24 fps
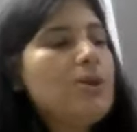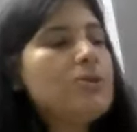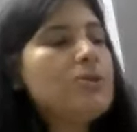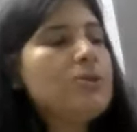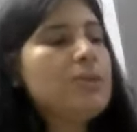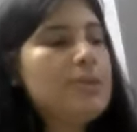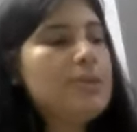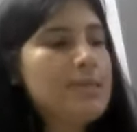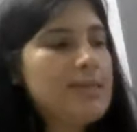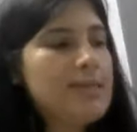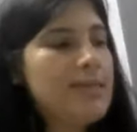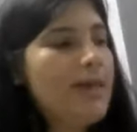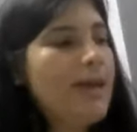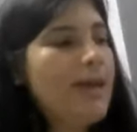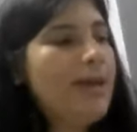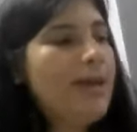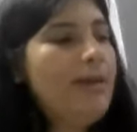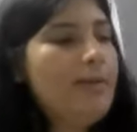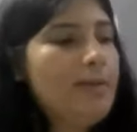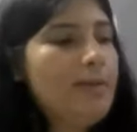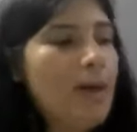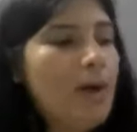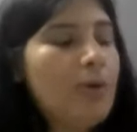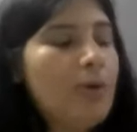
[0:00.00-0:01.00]
This is there.
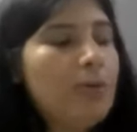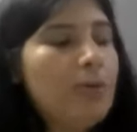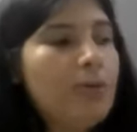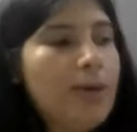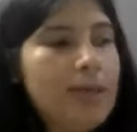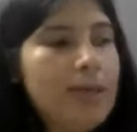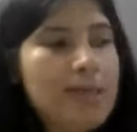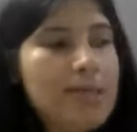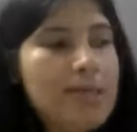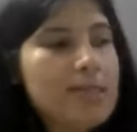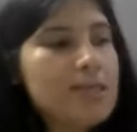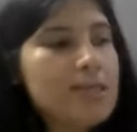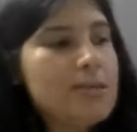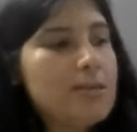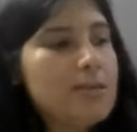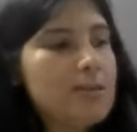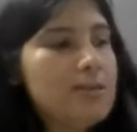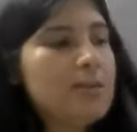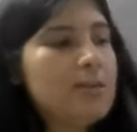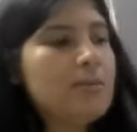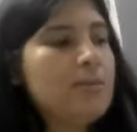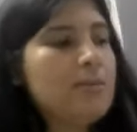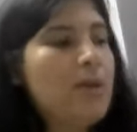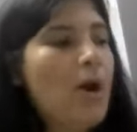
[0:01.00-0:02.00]
Now it
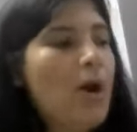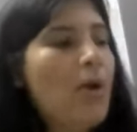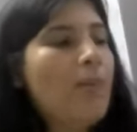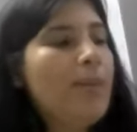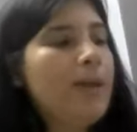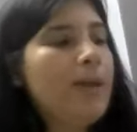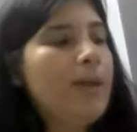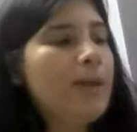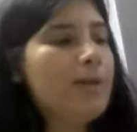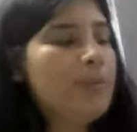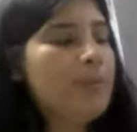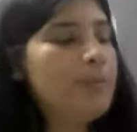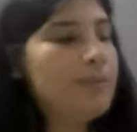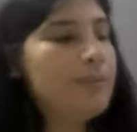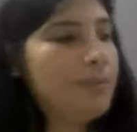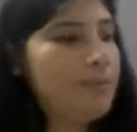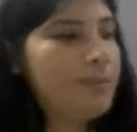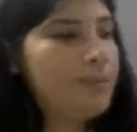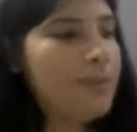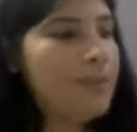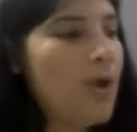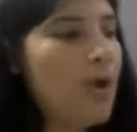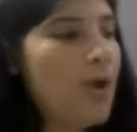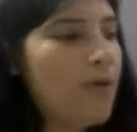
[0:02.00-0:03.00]
has now become
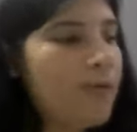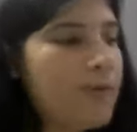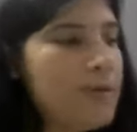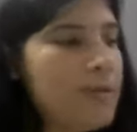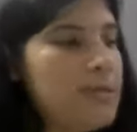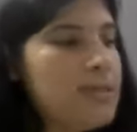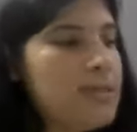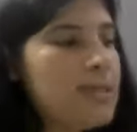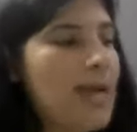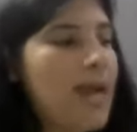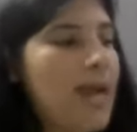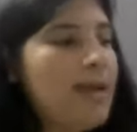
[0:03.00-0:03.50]
an offense.